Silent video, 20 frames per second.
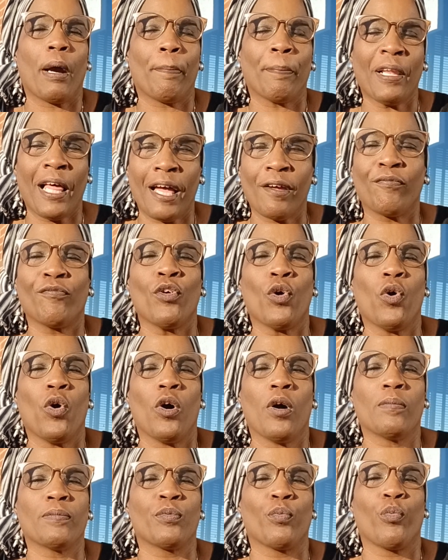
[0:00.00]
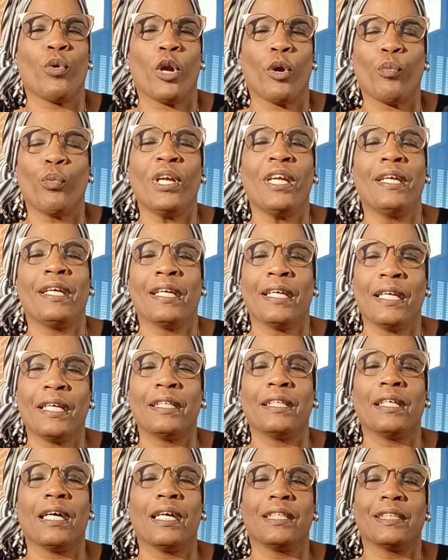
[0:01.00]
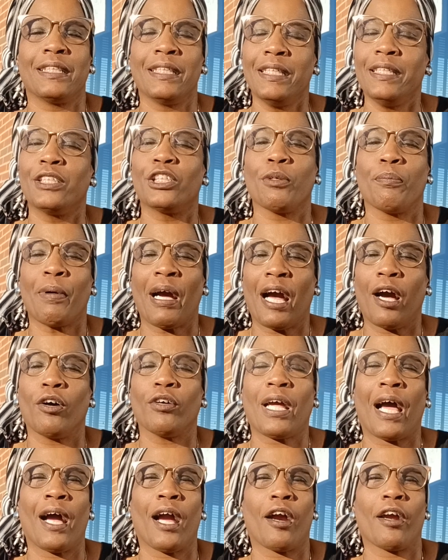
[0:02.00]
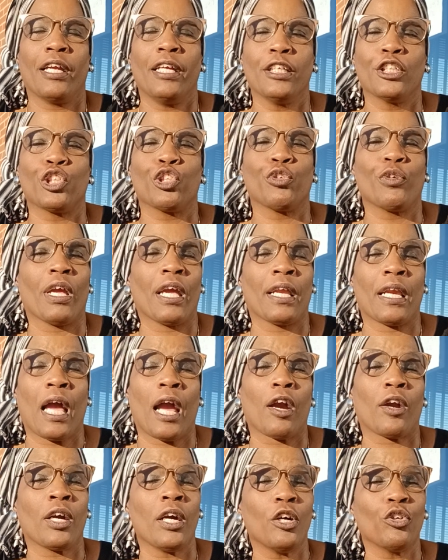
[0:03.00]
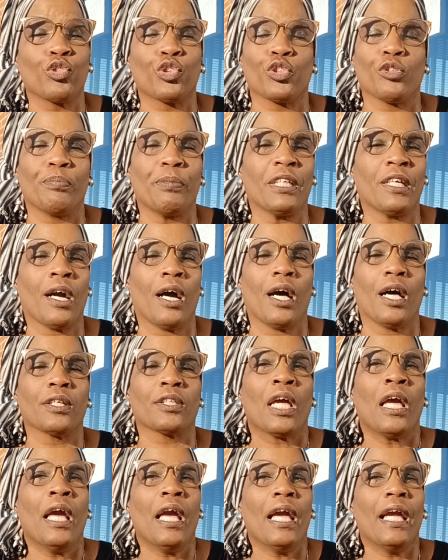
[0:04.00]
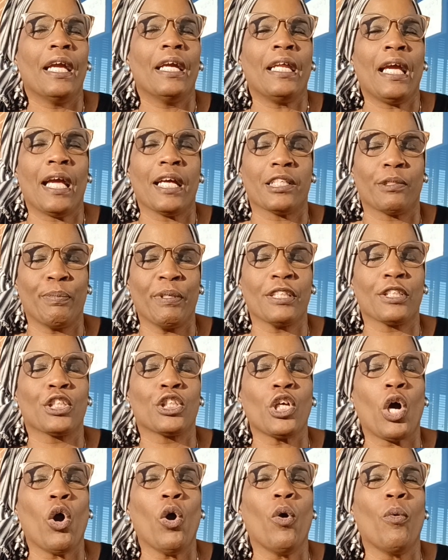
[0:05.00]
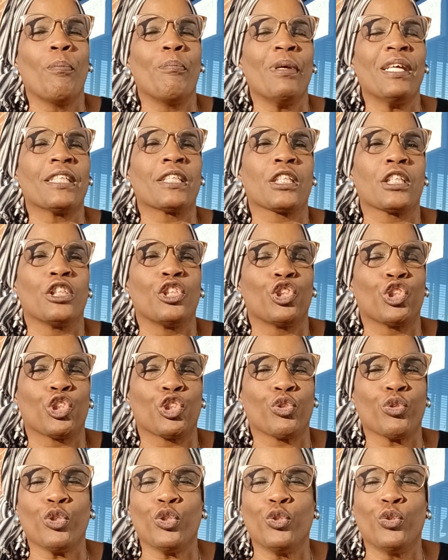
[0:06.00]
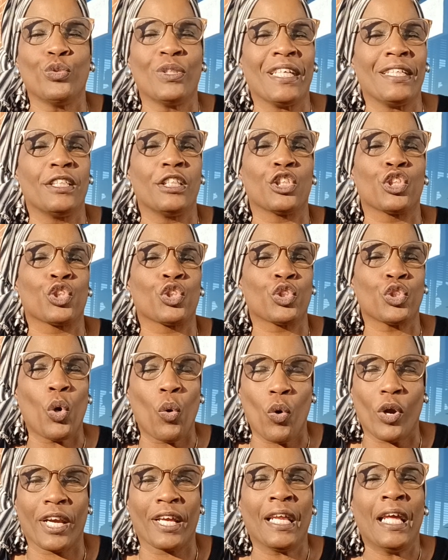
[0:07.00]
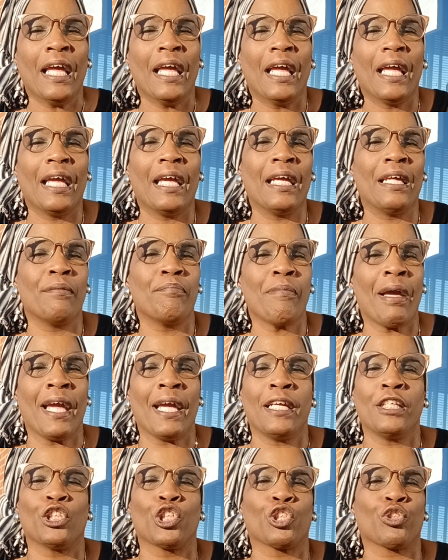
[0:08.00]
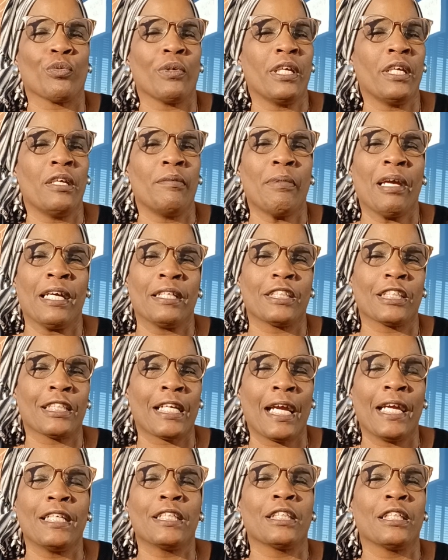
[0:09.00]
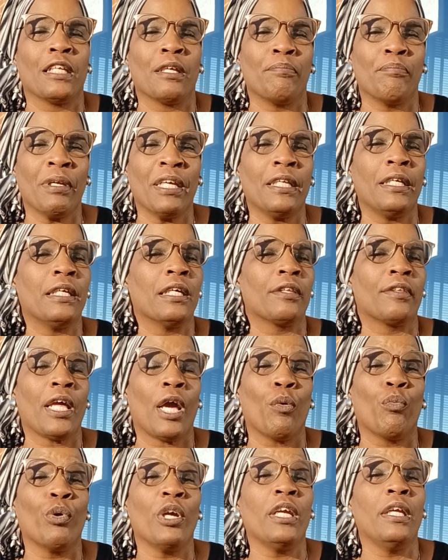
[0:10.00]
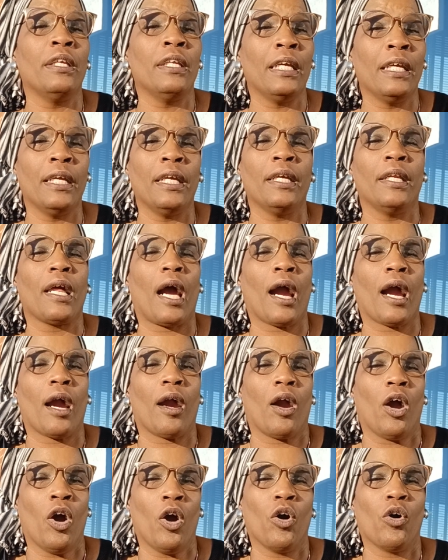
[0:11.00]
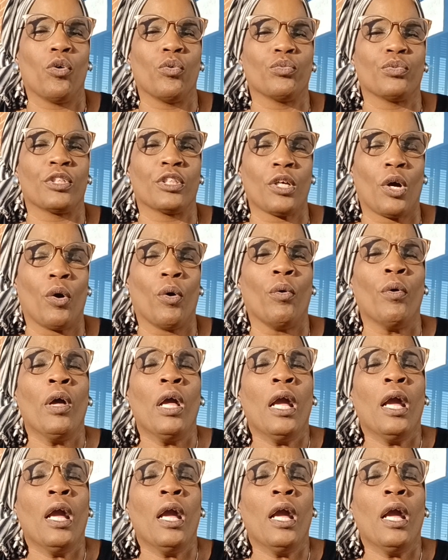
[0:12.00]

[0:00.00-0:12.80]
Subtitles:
platforms where we can teach about our history and our culture, because it has been so misconstrued and distorted in mainstream education and media that we need our own. So